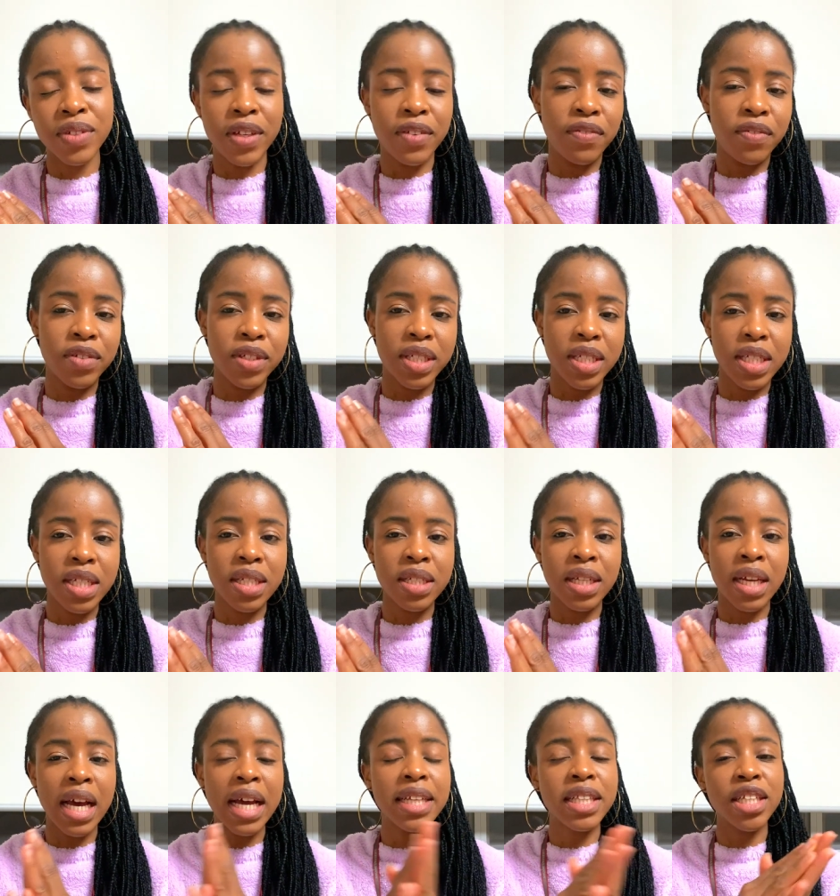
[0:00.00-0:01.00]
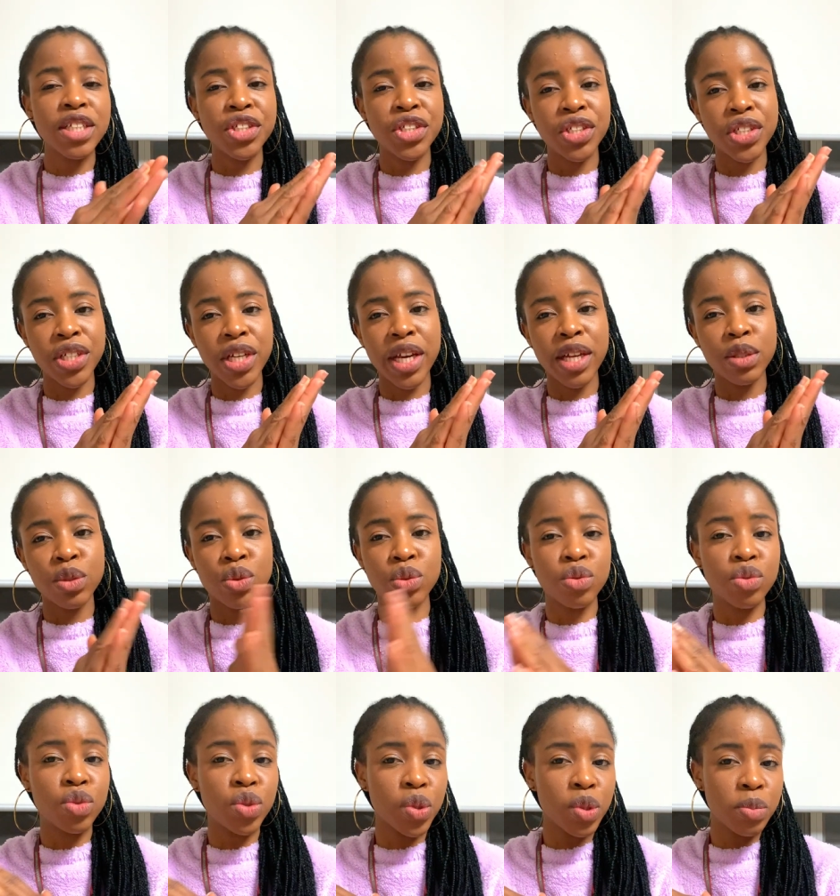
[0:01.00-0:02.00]
If you did, kindly share to
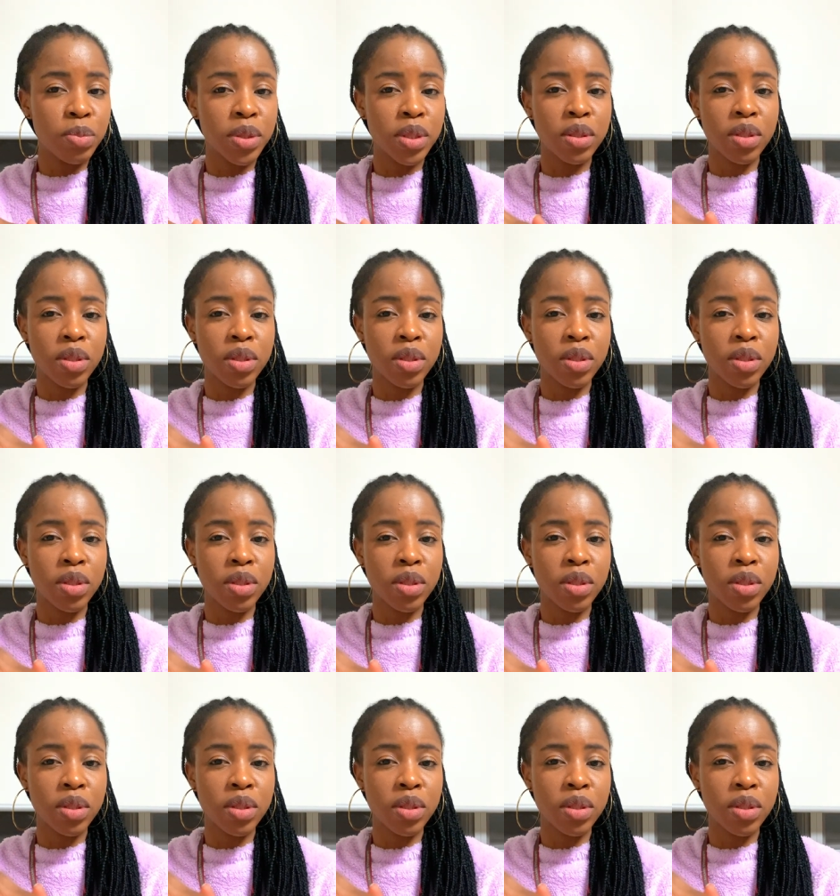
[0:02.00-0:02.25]
groups,